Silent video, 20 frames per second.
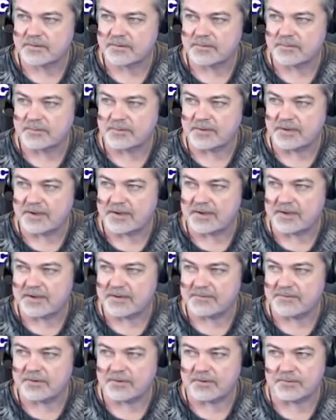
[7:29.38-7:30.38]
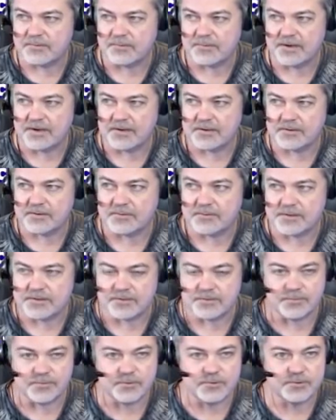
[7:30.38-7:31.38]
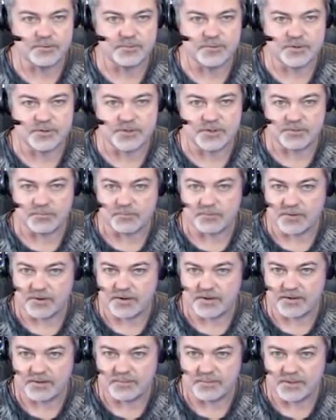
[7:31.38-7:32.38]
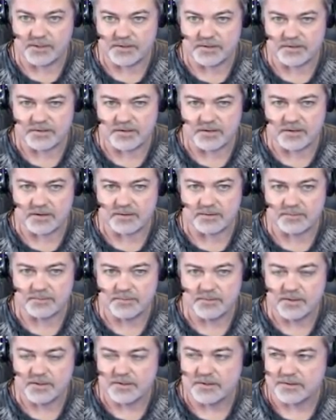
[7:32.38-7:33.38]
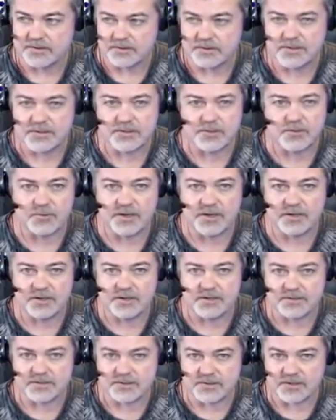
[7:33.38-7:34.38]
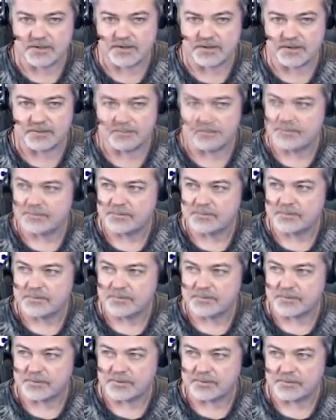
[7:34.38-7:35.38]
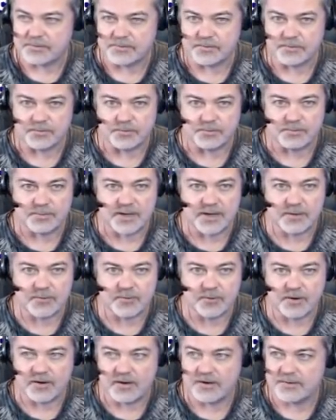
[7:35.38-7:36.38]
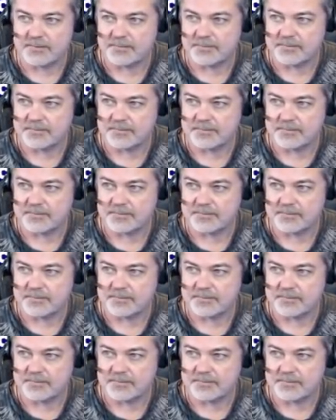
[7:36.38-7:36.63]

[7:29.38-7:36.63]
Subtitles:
we have our ReactOS virtual machine ready to be installed. So let's go ahead and install it. We'll go to Power On,